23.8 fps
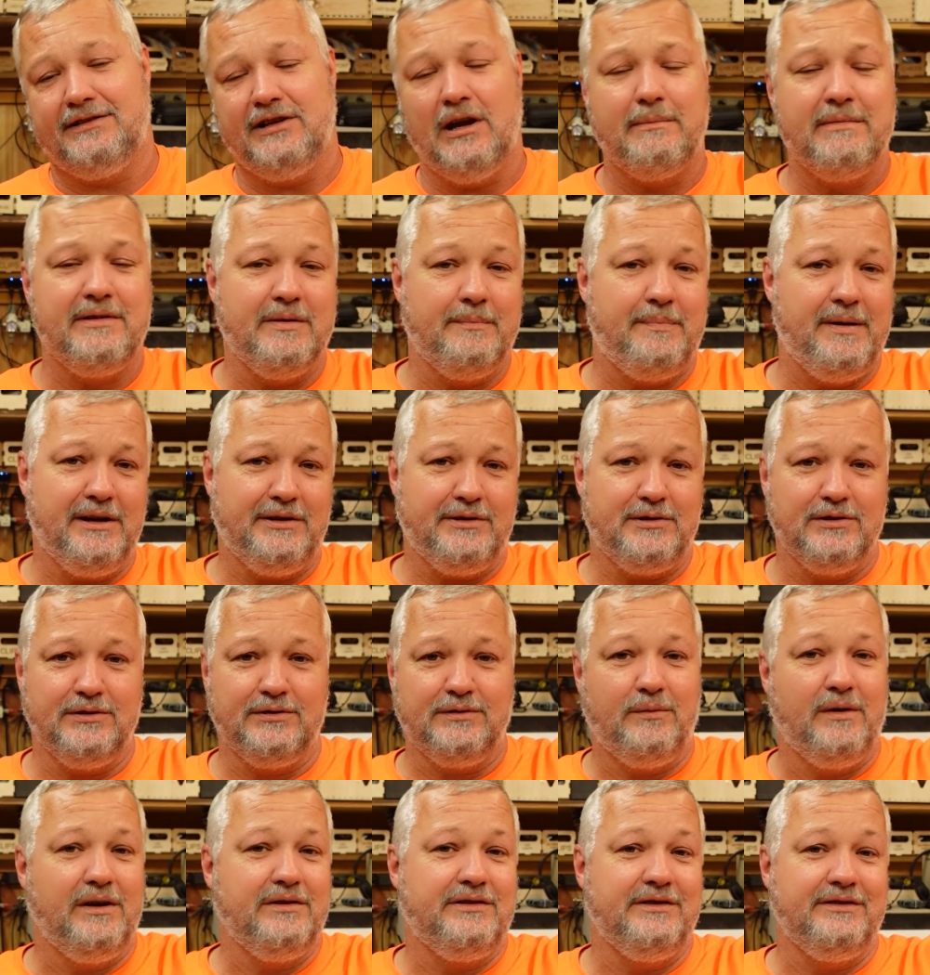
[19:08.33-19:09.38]
Show me the
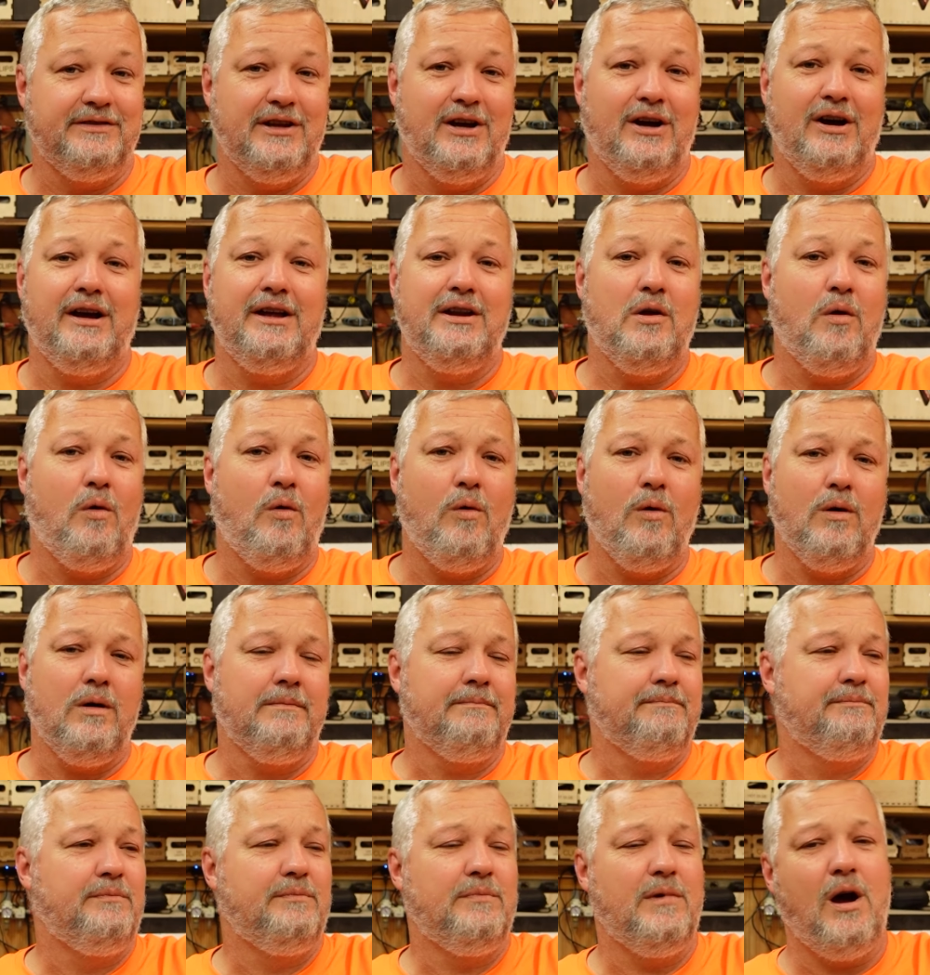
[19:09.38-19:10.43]
pictures, what you've done,
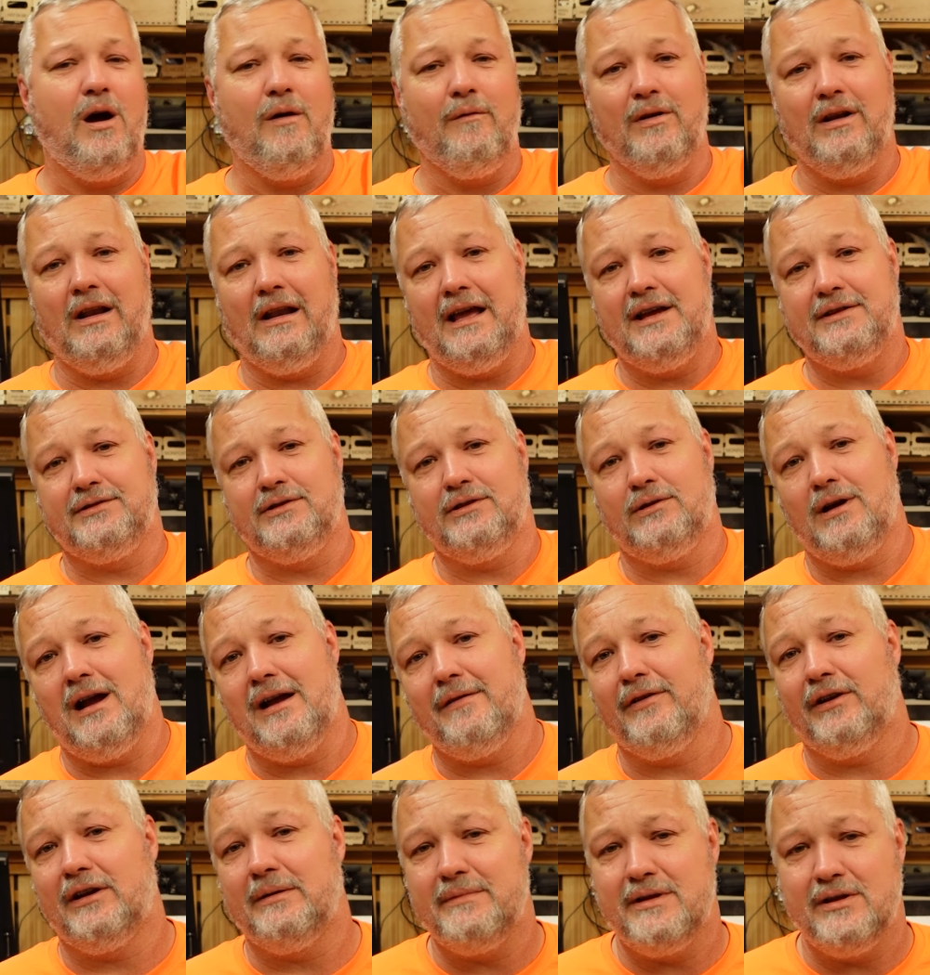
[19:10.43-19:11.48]
or over to Laser
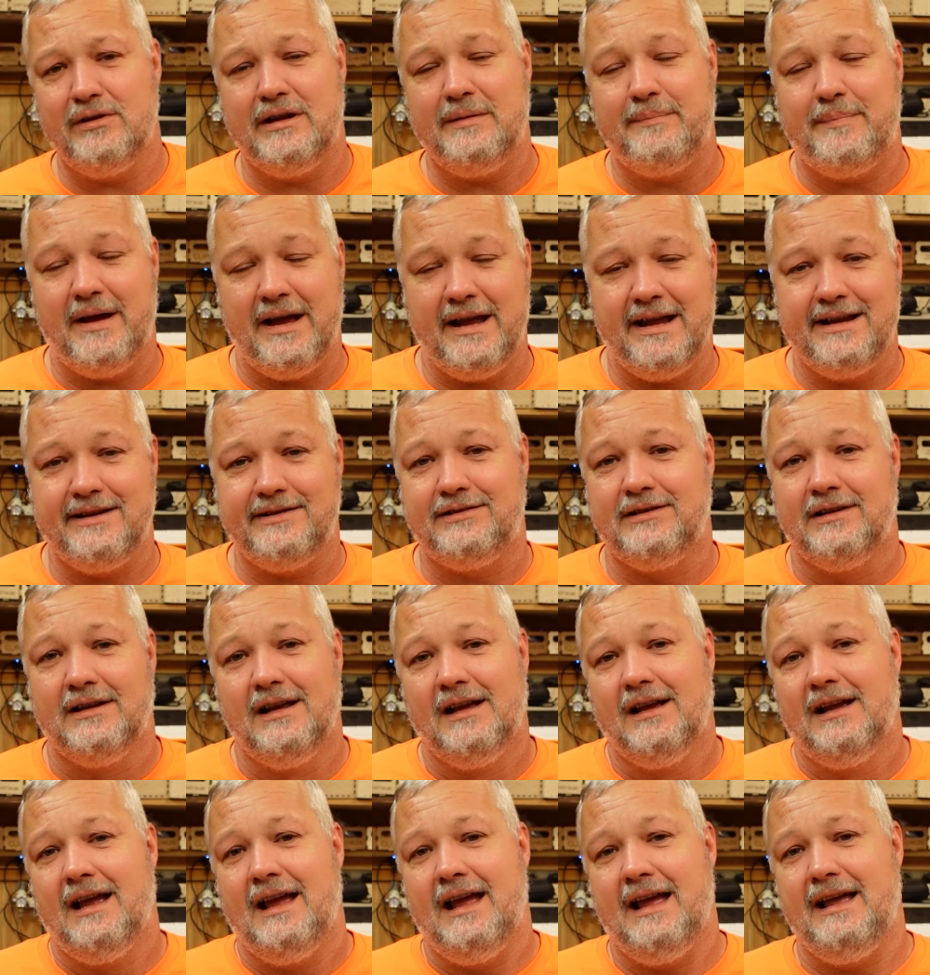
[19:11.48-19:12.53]
Engraver community page
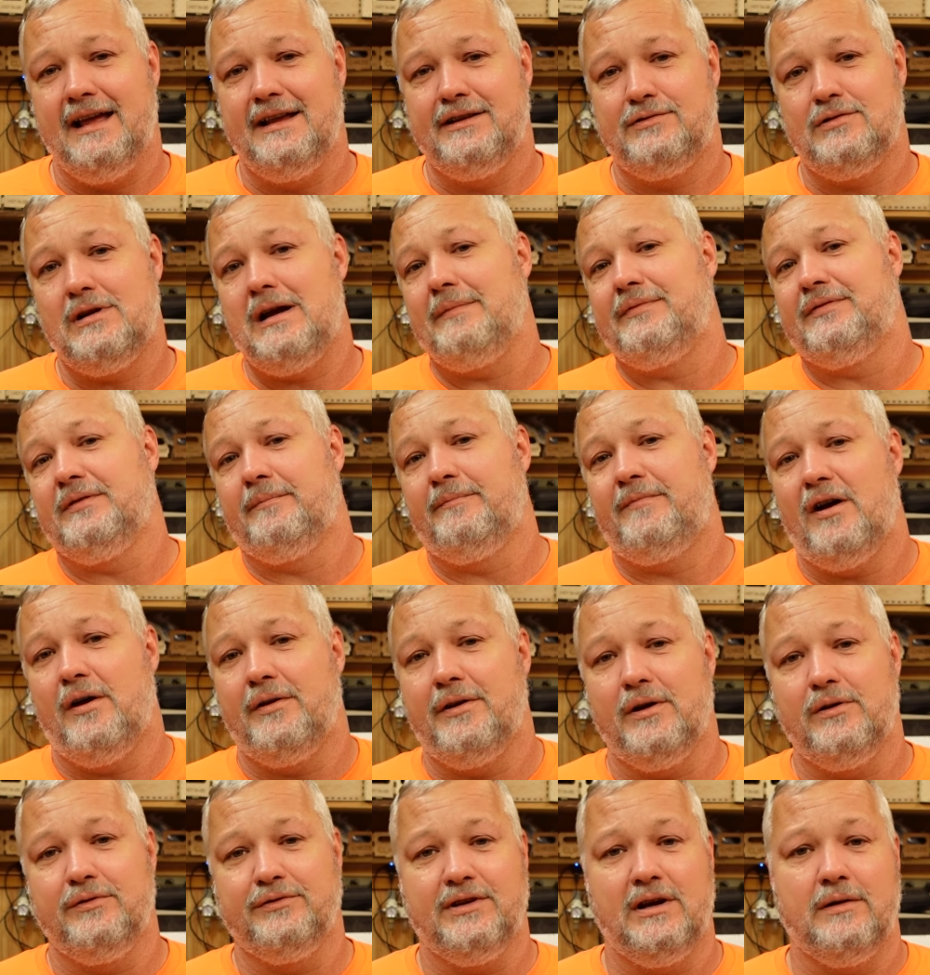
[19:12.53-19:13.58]
and drop some
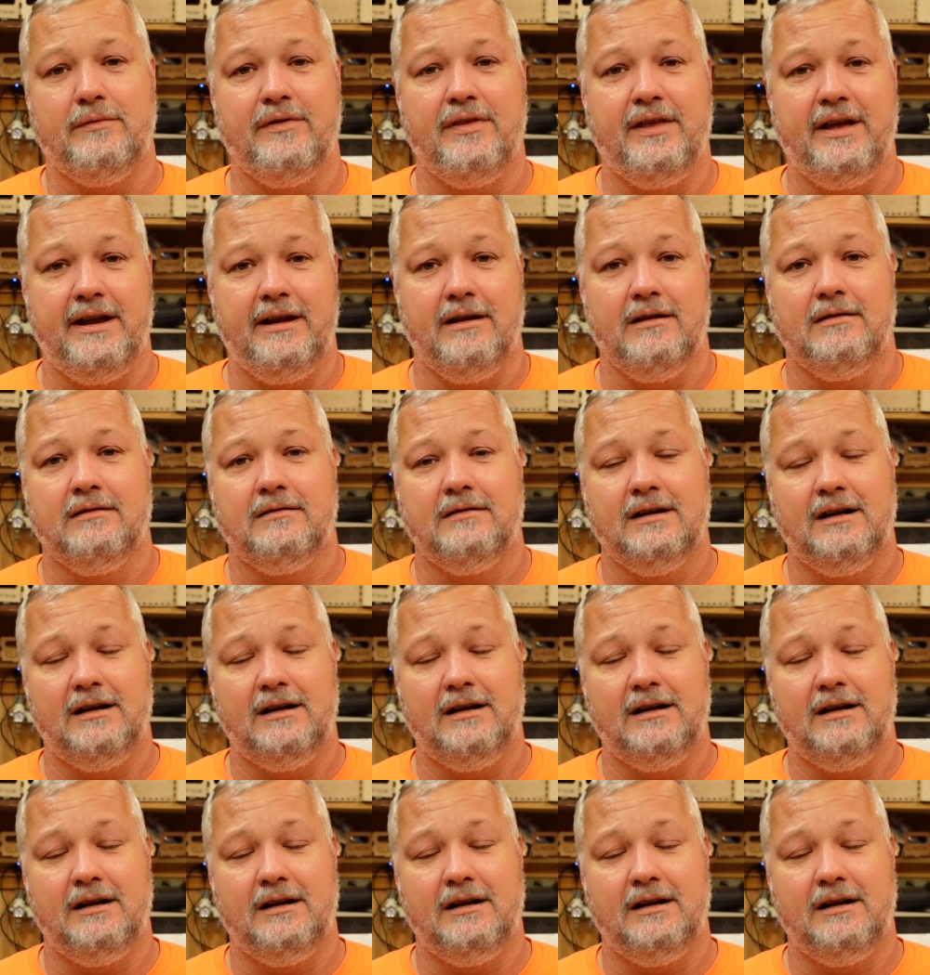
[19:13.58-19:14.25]
photos over there.